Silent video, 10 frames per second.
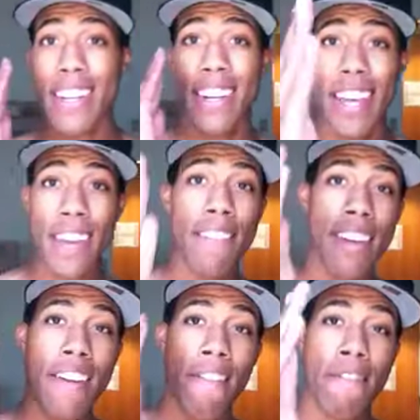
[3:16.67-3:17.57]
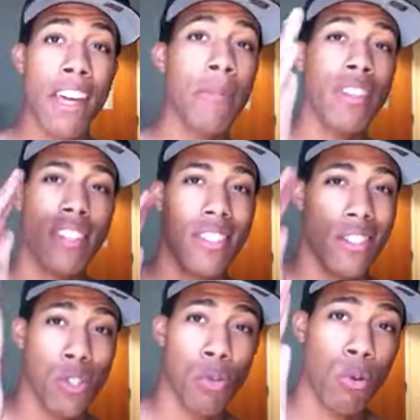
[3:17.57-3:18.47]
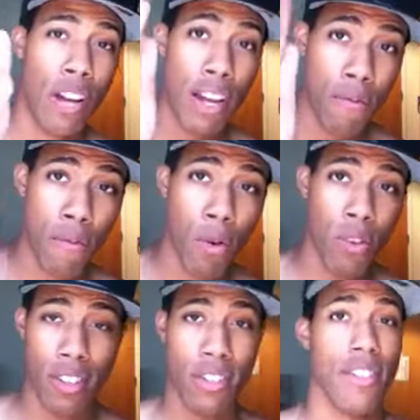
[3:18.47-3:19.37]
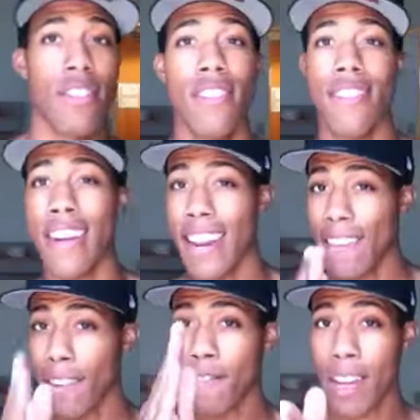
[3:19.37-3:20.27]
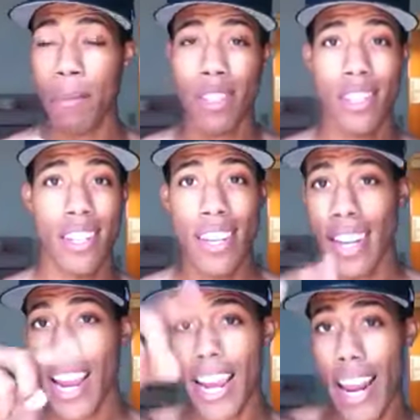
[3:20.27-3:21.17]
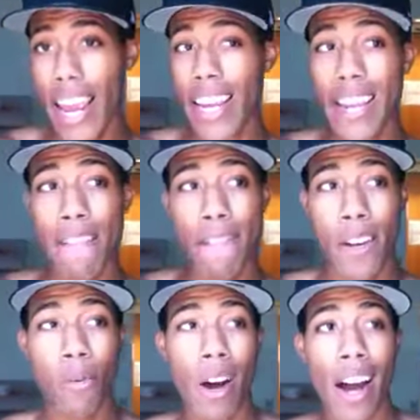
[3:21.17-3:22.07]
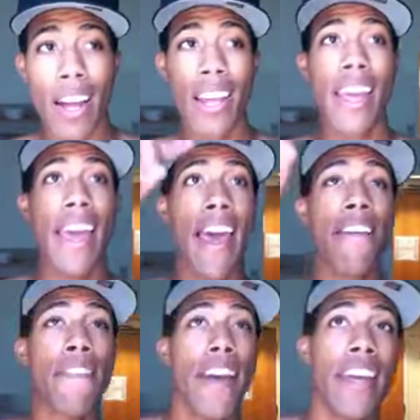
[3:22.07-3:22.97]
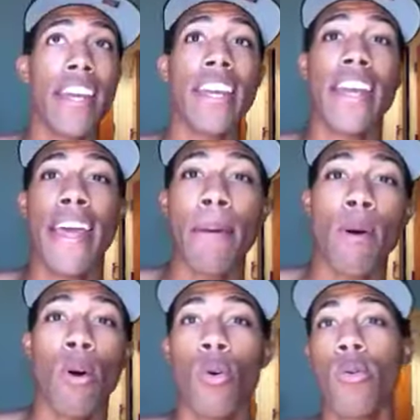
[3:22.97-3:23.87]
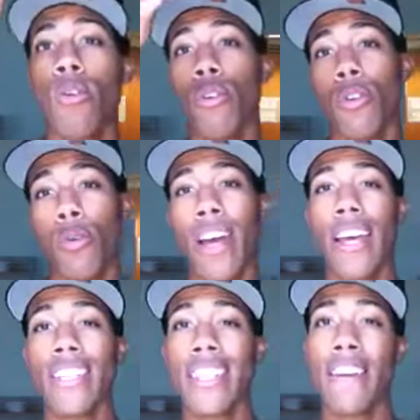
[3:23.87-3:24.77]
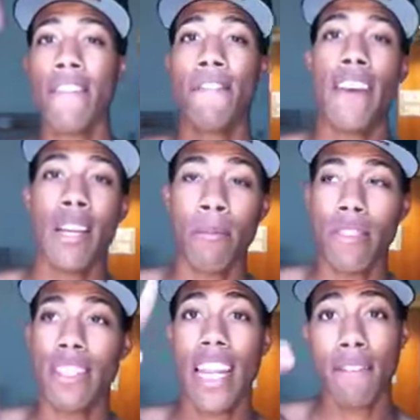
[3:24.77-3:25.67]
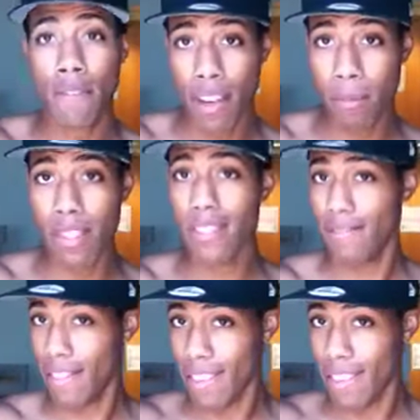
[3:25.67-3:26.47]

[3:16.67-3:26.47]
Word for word: Navy Famous 084. Navy Famous. N A V Y F A M O U S. Fame, Navy Famous.